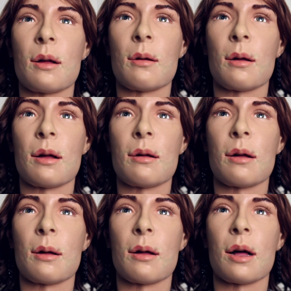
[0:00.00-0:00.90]
I
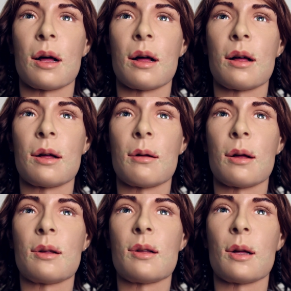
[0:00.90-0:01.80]

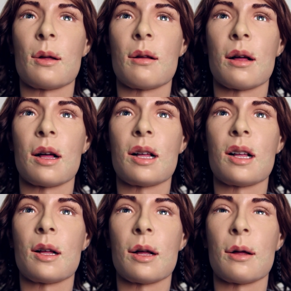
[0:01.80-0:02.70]
almost
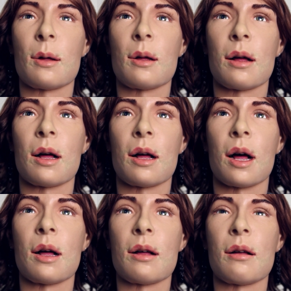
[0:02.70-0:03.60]
forgot it was a
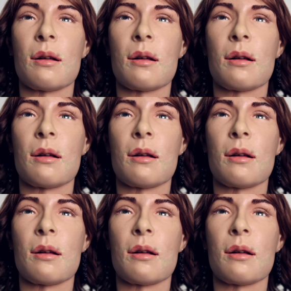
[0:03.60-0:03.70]
robot.